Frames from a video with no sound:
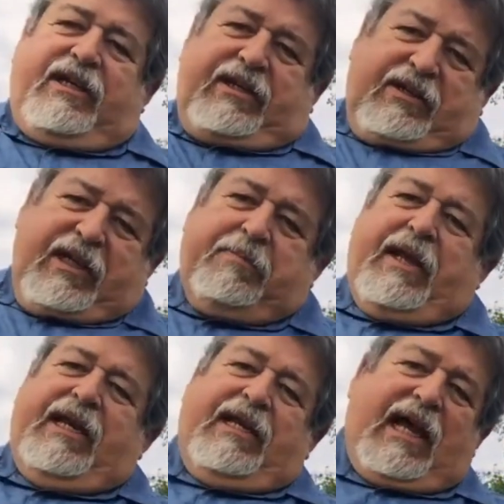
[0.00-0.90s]
and they keep
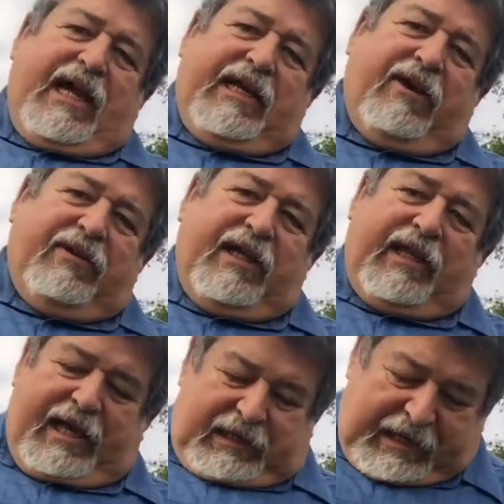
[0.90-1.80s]
letting line out and they
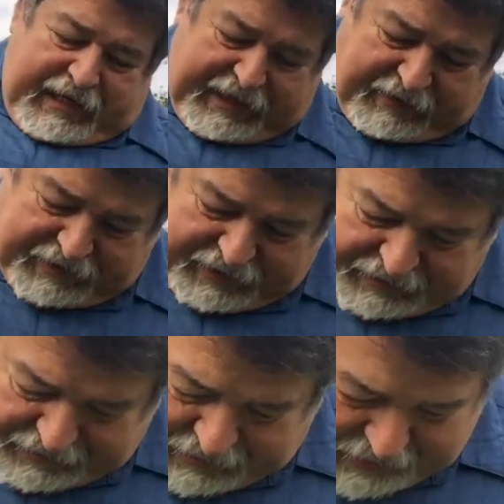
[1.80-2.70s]
let line out and they
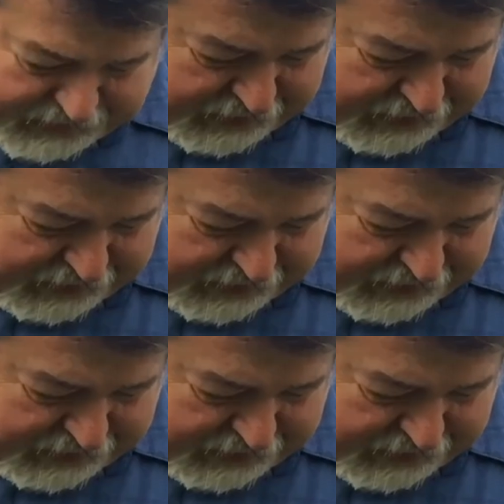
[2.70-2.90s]
let line